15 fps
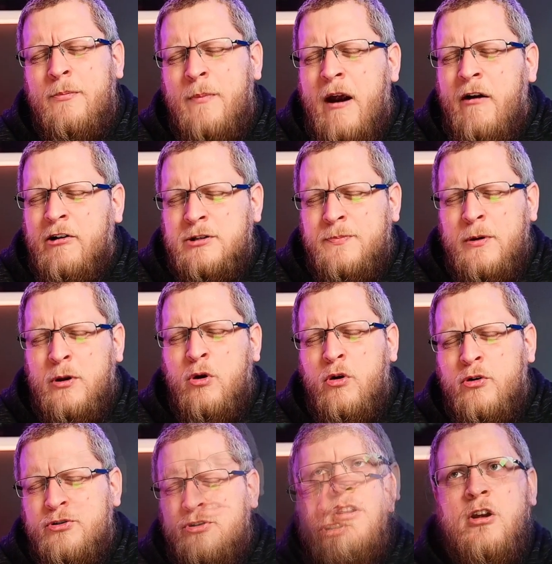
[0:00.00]
MARACs
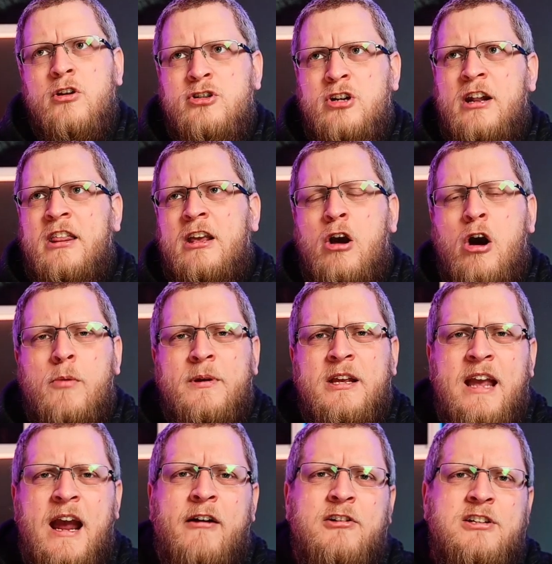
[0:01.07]
because certainly they can't be
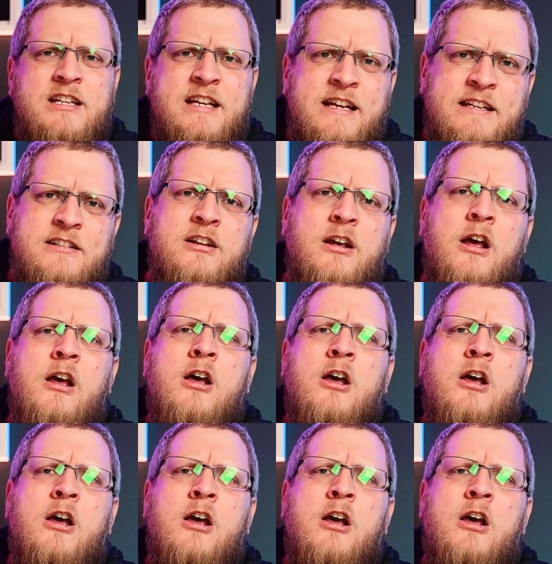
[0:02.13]
guaranteed